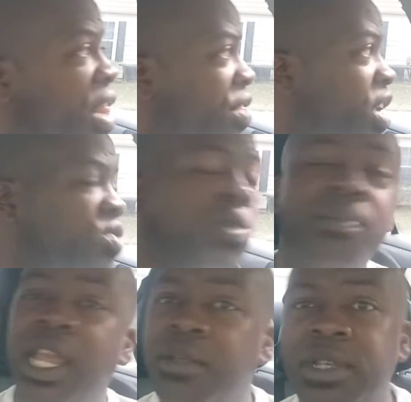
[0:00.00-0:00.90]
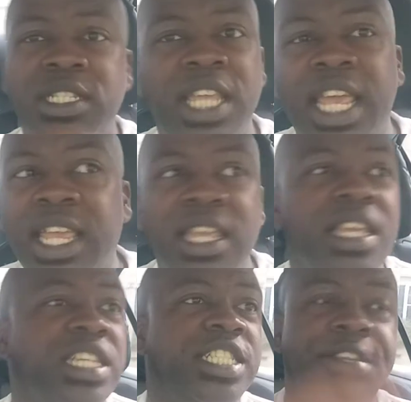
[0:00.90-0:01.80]
This one made a mistake.
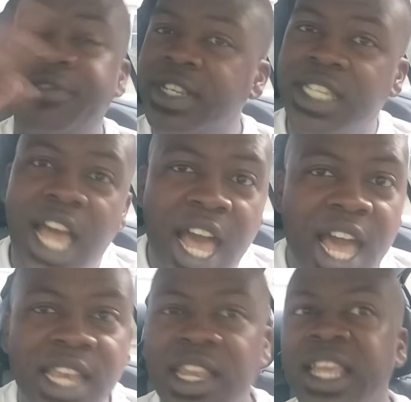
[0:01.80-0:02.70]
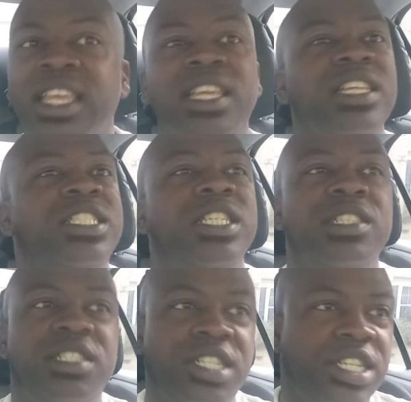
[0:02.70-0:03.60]
She resigned.
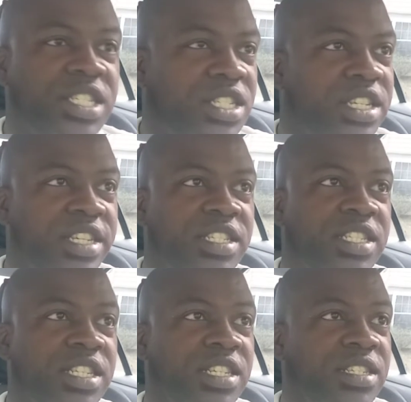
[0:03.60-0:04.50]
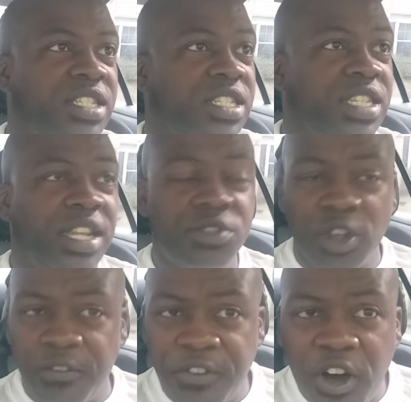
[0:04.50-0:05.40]
She said it was
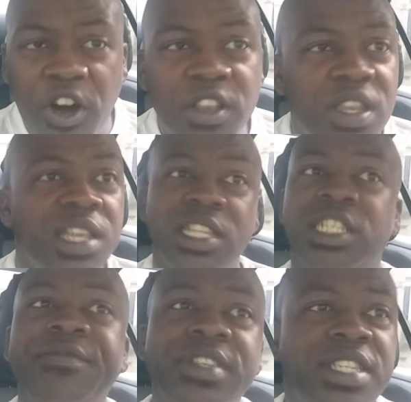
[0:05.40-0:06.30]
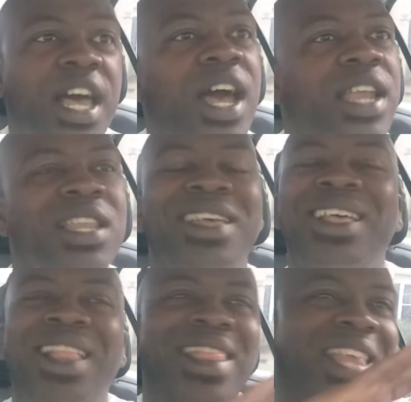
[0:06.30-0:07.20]
her fault. She resigned.
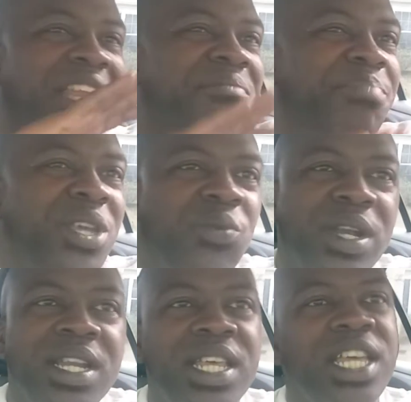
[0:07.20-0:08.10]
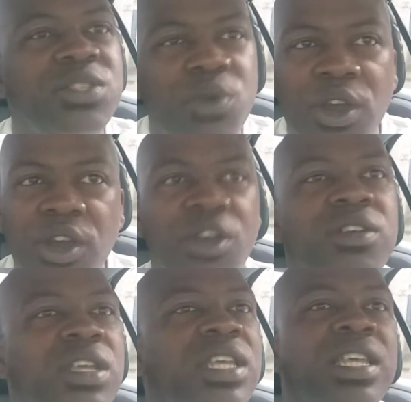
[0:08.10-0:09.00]
Let it be what it is with
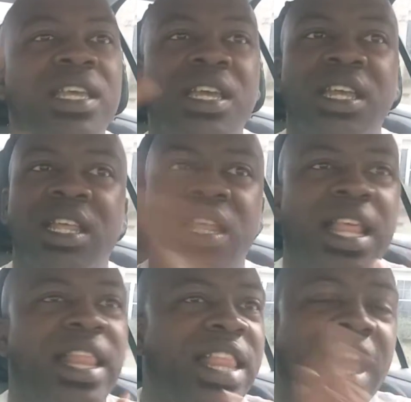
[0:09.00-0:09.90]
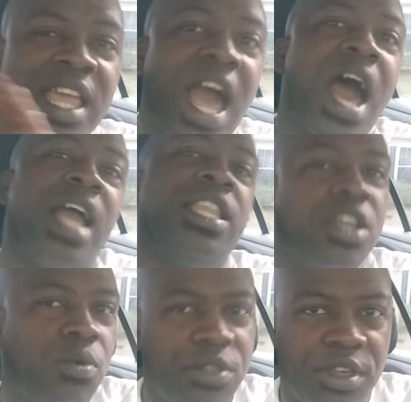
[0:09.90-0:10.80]
her. Let God
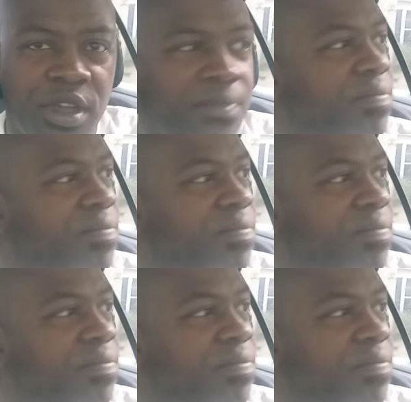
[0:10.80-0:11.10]
deal with her.